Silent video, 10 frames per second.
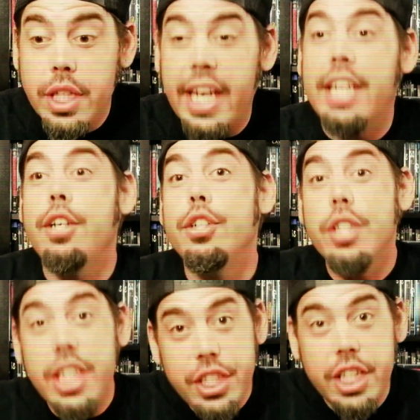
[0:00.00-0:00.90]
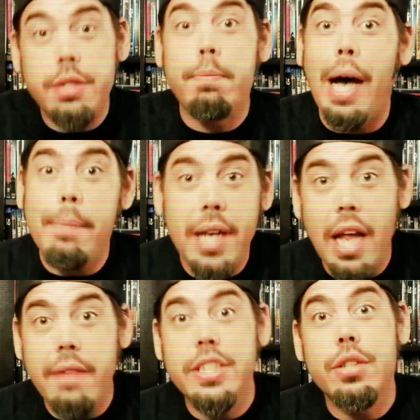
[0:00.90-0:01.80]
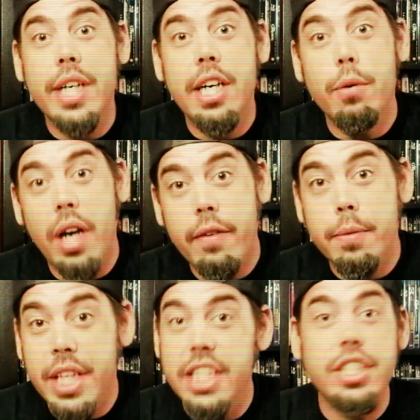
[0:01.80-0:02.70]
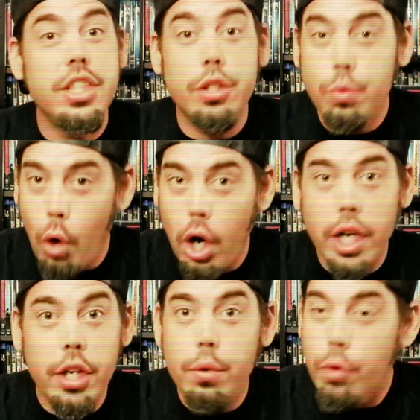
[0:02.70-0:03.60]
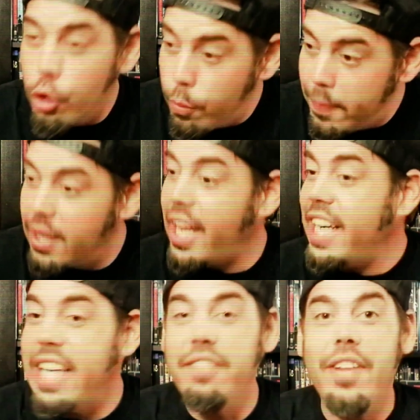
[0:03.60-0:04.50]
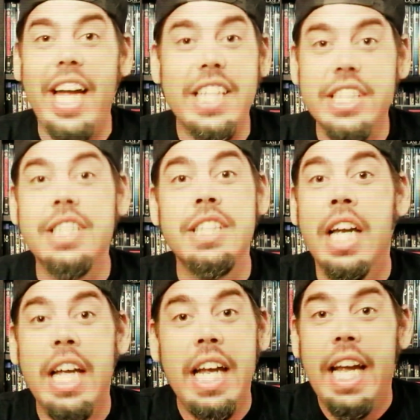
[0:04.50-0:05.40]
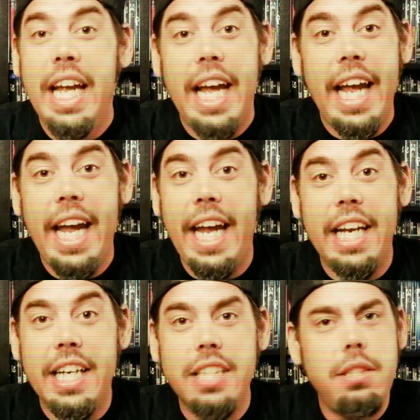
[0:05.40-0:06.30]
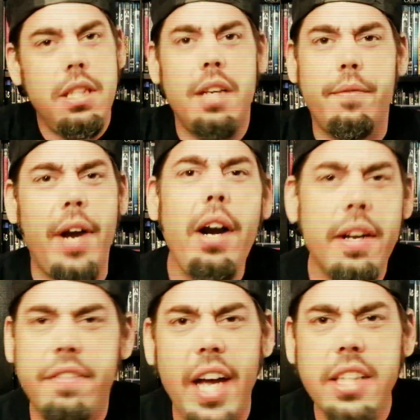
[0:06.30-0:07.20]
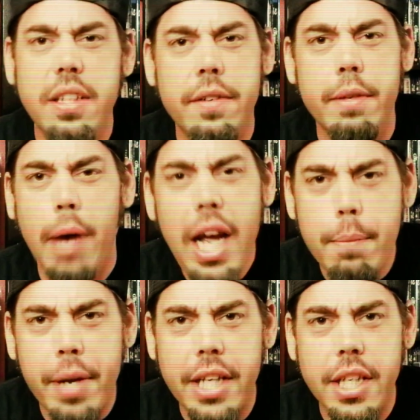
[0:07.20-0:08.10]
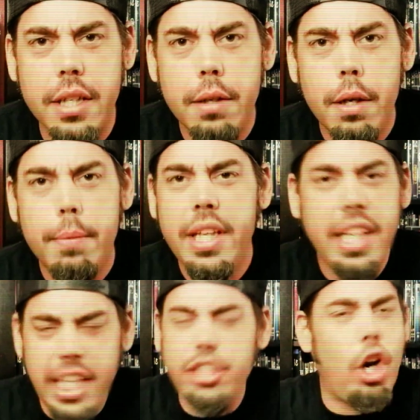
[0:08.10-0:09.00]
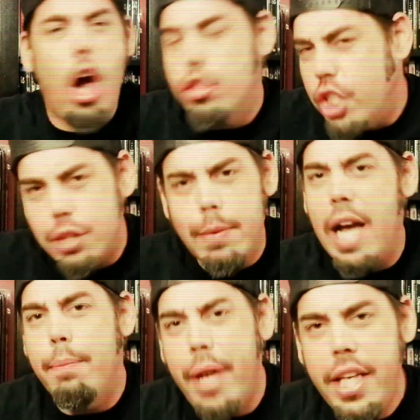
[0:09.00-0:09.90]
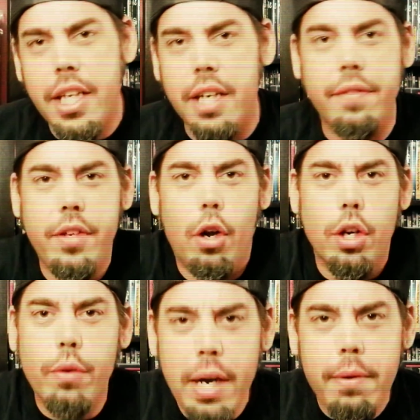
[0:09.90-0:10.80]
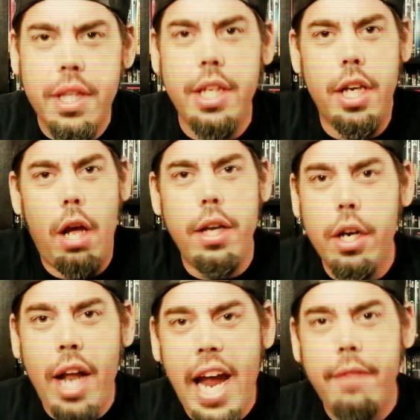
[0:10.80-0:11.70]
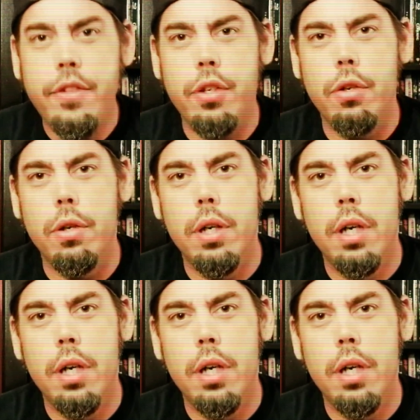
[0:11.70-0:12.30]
Like, usually shit's popping out of a tree or whatever. But this, you just walk into the room and the lightning flashes. And it's very effective in my opinion. But these are all just my opinion. If you don't agree with it, you don't have to.